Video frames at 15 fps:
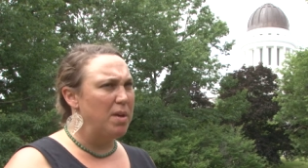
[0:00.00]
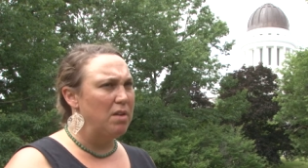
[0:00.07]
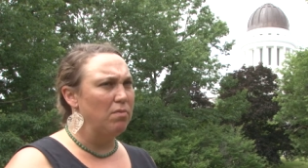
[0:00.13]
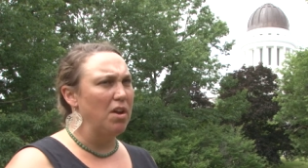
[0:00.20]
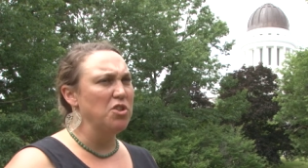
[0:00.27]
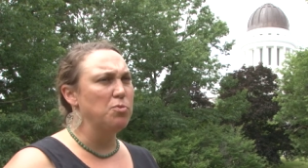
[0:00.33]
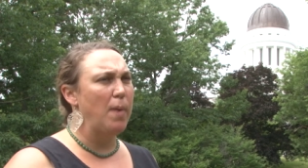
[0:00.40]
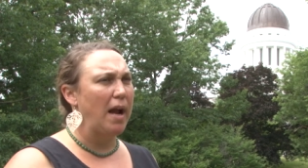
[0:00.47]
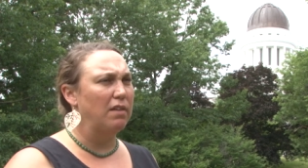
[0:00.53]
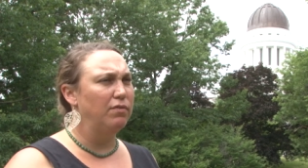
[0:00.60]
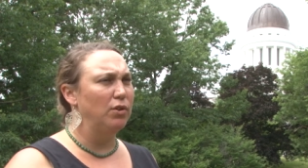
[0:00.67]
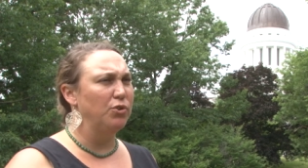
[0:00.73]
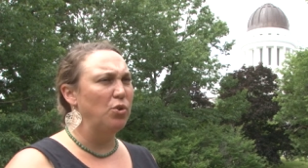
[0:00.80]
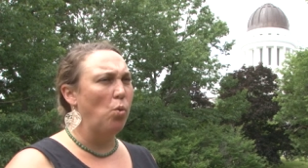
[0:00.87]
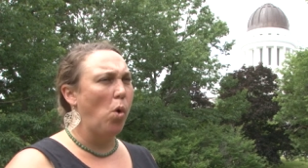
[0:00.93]
being
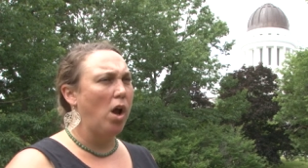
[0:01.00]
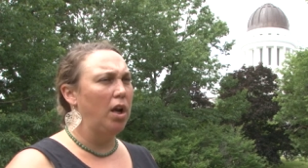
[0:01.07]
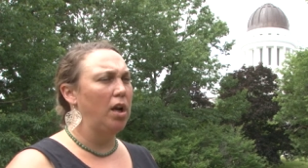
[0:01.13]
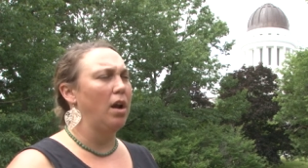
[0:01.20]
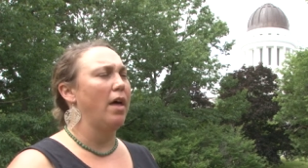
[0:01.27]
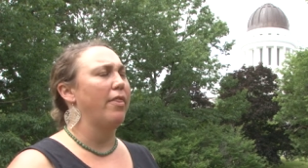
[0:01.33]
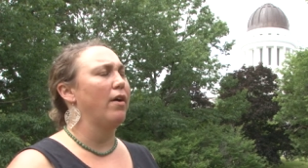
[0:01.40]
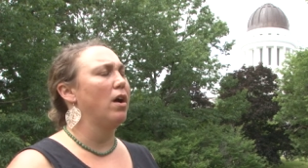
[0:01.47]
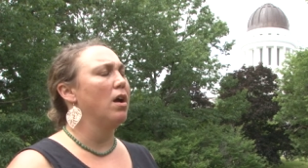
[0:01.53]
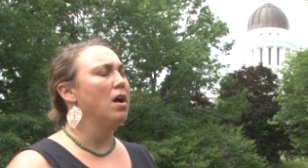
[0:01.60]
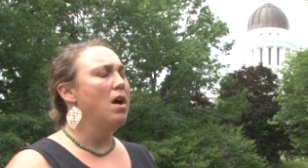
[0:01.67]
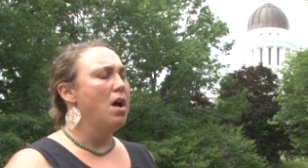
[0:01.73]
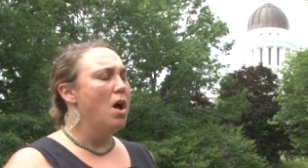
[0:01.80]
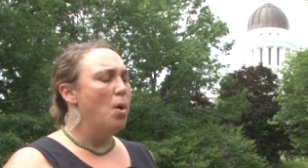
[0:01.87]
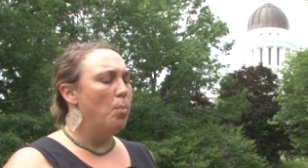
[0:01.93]
respectful to one another
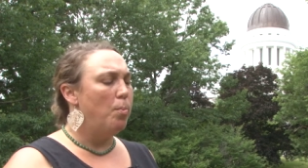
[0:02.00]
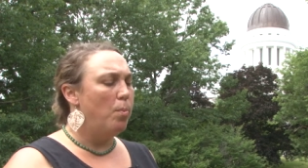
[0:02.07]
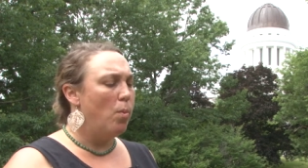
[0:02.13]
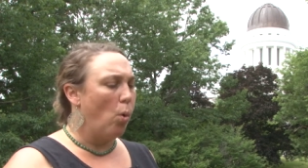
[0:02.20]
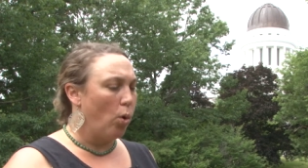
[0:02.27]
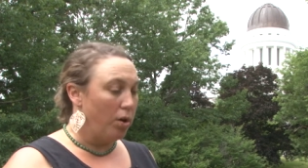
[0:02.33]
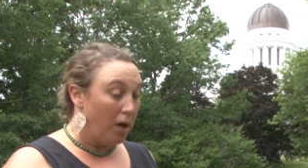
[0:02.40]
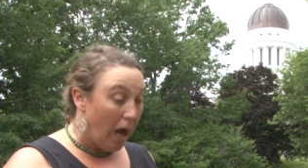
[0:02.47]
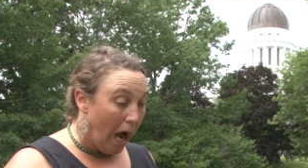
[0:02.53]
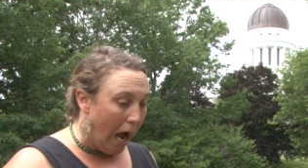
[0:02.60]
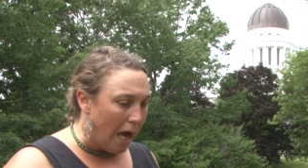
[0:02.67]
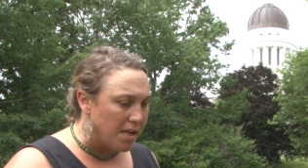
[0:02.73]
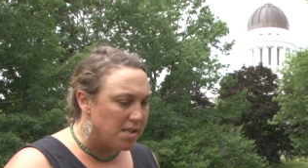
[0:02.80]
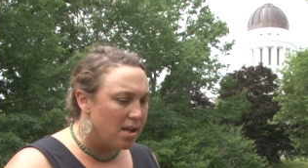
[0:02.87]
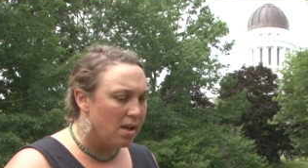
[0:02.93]
or
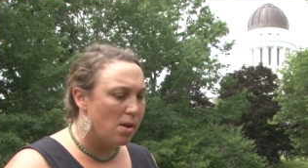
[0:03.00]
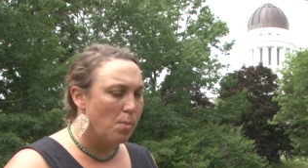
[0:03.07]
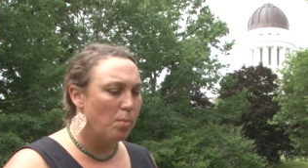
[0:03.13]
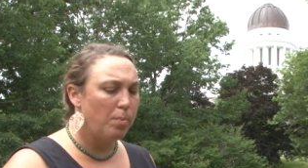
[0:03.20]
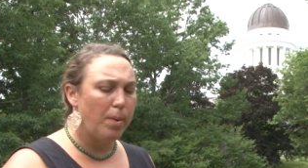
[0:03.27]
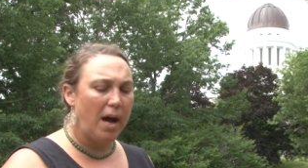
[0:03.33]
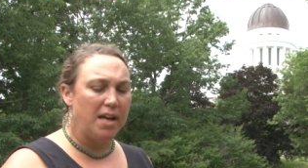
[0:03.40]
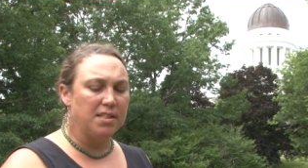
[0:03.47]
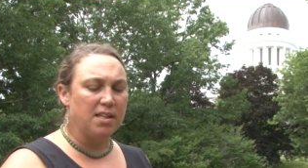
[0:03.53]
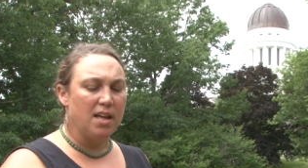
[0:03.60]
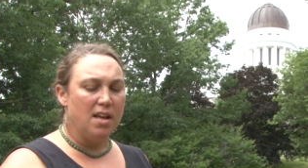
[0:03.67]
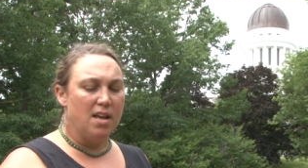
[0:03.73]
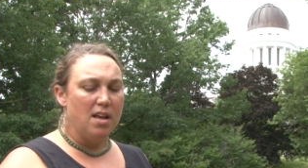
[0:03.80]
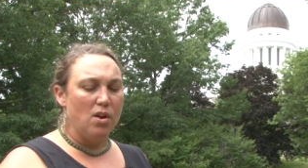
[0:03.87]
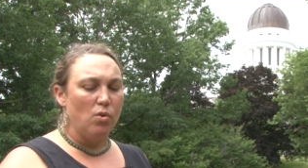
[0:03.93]
not. But
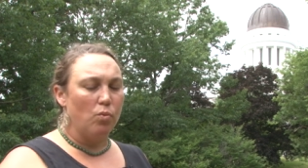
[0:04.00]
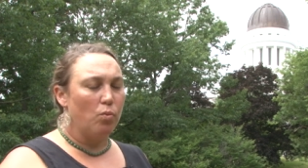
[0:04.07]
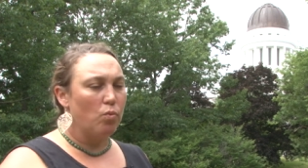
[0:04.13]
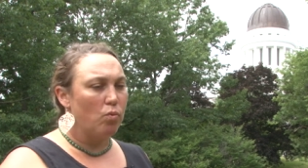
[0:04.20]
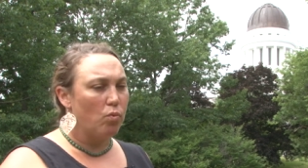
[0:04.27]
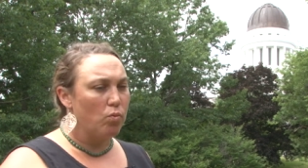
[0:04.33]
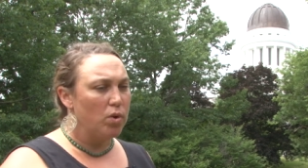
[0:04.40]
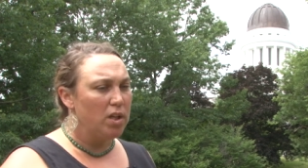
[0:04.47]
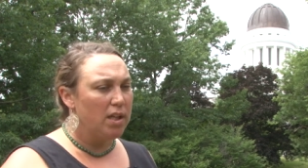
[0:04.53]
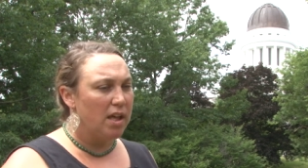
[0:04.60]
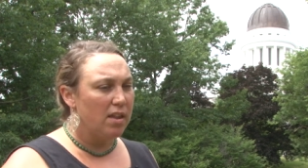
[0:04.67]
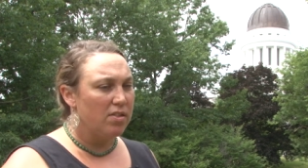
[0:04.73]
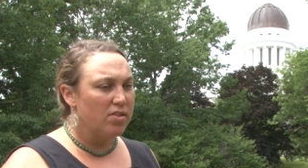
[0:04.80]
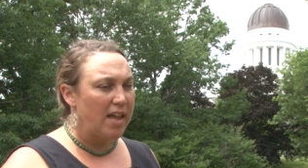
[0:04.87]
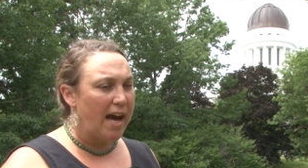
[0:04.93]

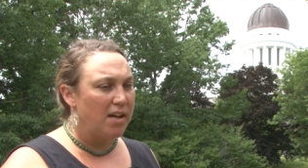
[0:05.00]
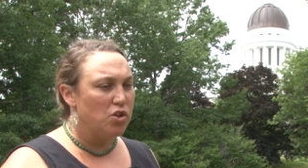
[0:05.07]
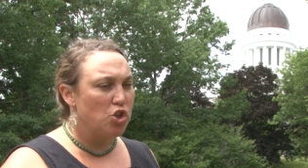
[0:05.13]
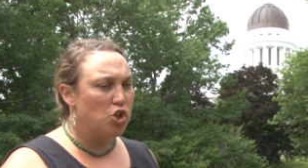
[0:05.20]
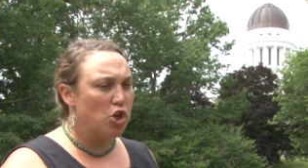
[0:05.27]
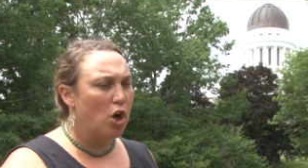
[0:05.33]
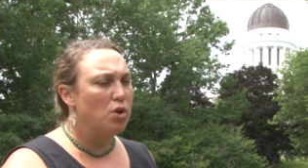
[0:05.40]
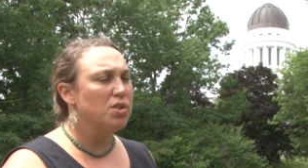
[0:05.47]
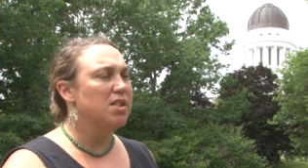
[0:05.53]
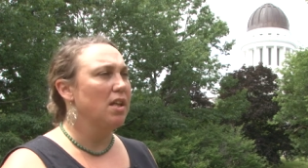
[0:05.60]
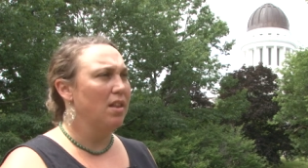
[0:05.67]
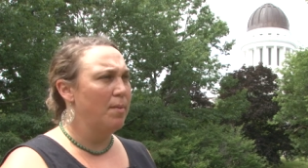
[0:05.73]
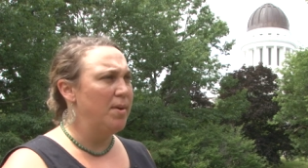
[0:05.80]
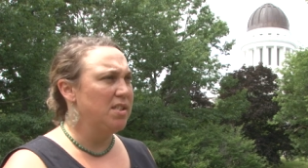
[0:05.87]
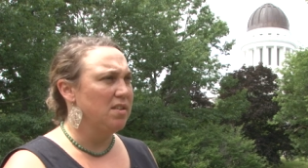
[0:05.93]
really, that shows the
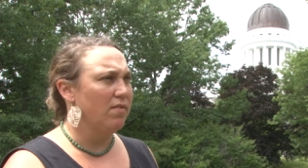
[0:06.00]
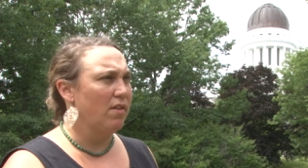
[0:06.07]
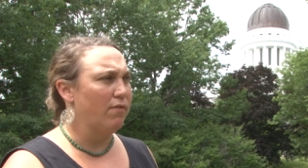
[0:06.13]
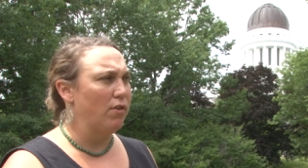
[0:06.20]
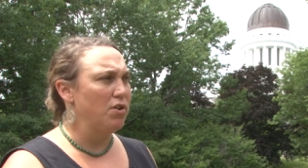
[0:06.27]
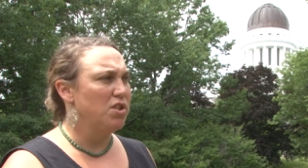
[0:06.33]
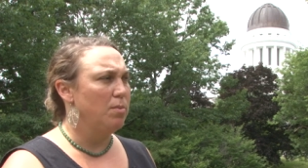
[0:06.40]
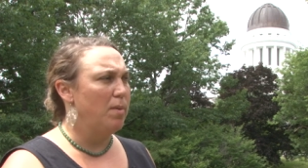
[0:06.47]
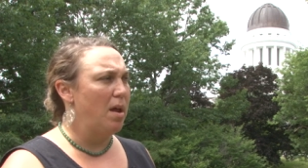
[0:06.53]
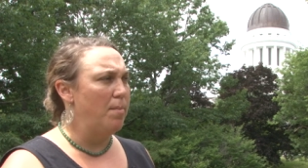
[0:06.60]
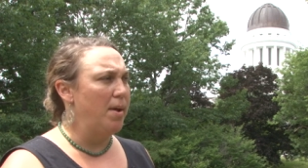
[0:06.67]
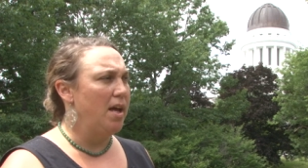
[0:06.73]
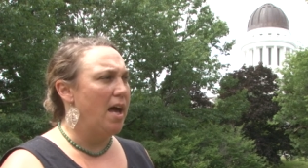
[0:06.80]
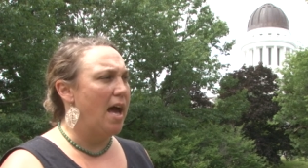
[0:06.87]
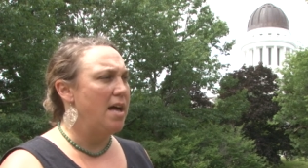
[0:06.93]
limits of the First
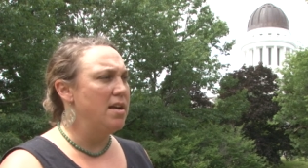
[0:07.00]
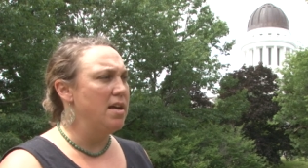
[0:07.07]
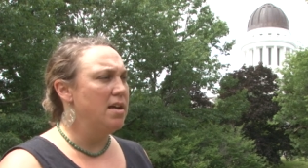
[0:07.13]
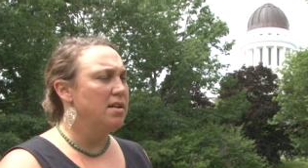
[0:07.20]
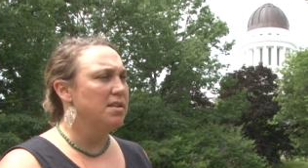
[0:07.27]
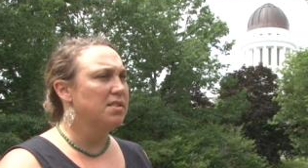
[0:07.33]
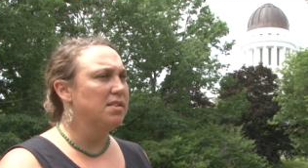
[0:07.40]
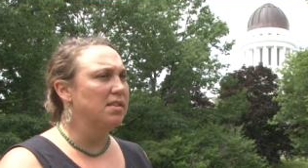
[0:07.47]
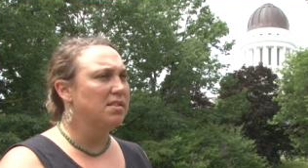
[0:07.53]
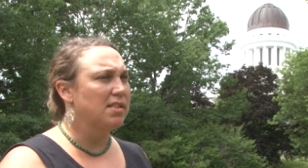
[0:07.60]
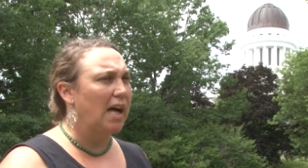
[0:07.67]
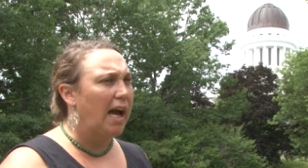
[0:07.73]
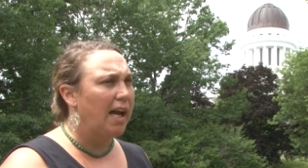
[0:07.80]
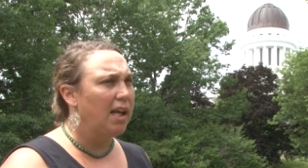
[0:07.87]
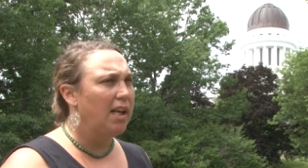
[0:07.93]
Amendment. And in a
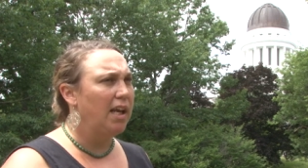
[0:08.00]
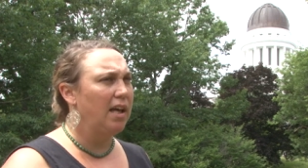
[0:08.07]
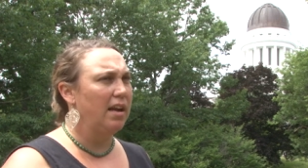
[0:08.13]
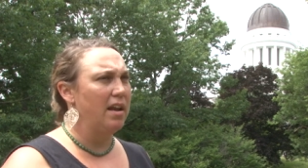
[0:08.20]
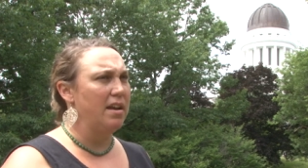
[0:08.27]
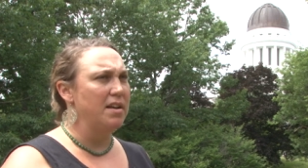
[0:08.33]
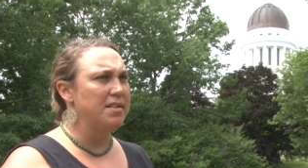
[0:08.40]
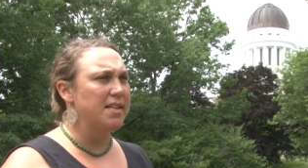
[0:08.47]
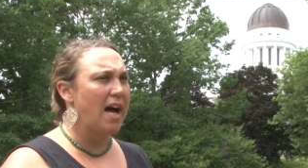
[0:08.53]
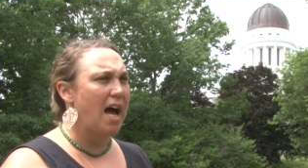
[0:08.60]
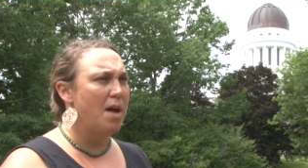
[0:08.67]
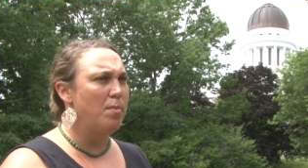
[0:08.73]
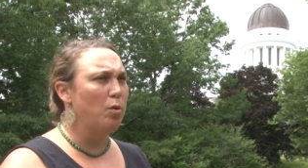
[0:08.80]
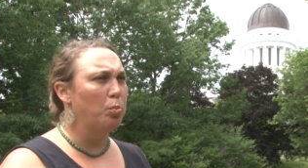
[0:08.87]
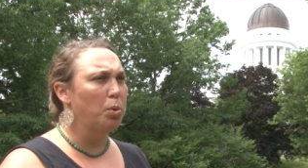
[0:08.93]
society and in a
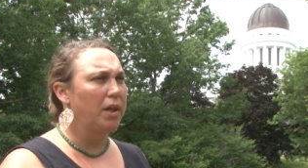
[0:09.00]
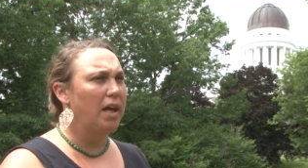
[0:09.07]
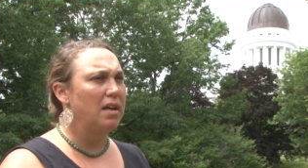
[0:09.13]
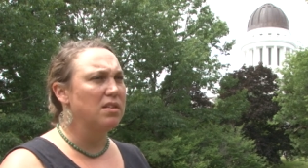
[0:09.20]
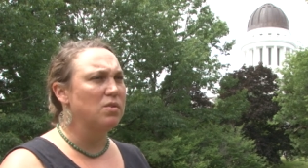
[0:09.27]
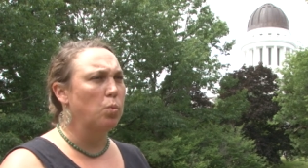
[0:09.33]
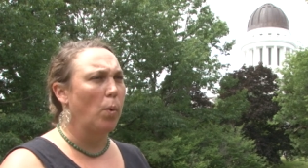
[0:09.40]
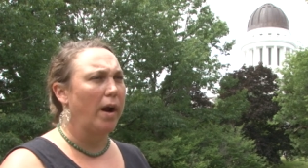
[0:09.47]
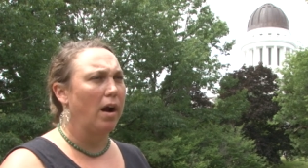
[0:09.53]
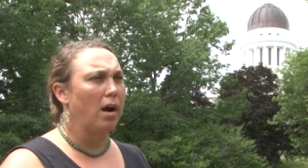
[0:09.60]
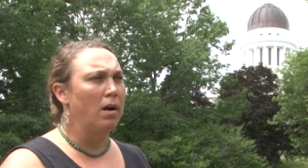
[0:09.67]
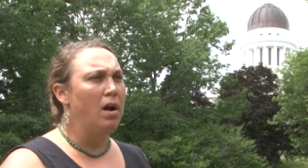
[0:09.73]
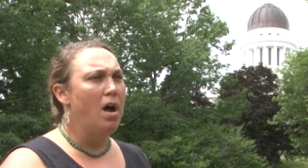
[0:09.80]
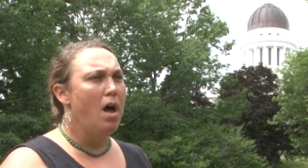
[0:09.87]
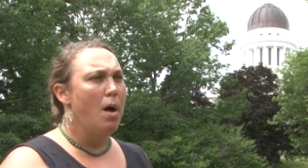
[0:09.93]
time and place where